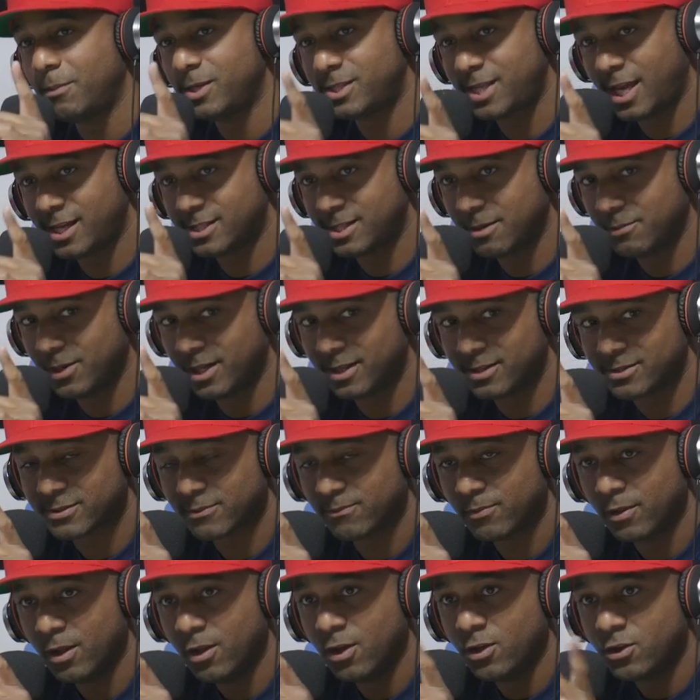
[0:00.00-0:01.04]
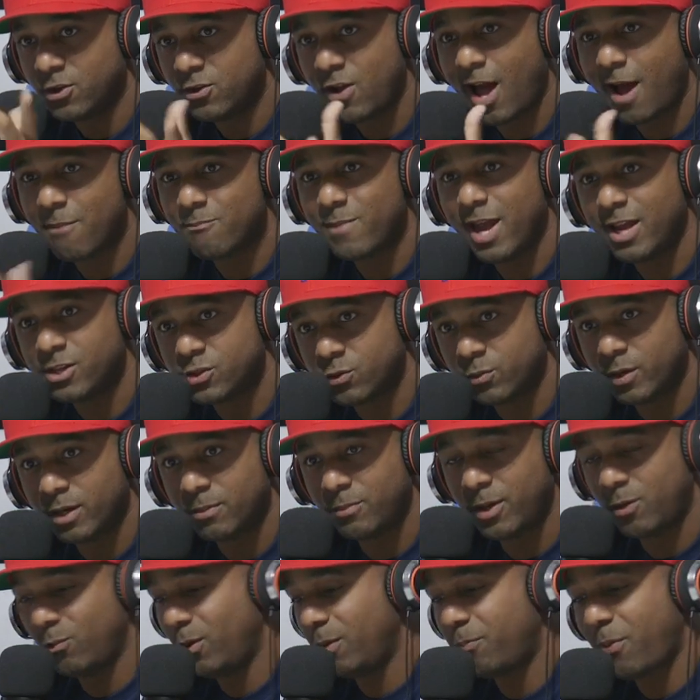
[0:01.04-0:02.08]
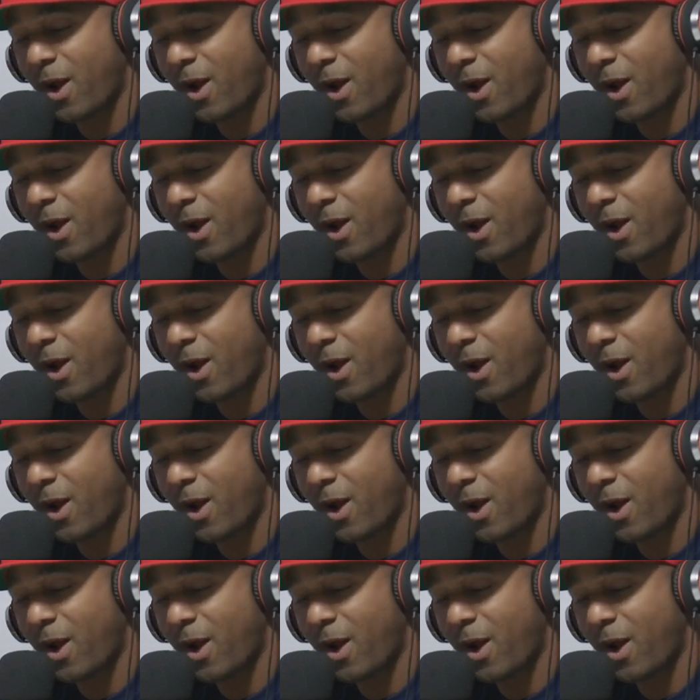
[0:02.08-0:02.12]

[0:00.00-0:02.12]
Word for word: me say some of this. You know how major we'd have been. We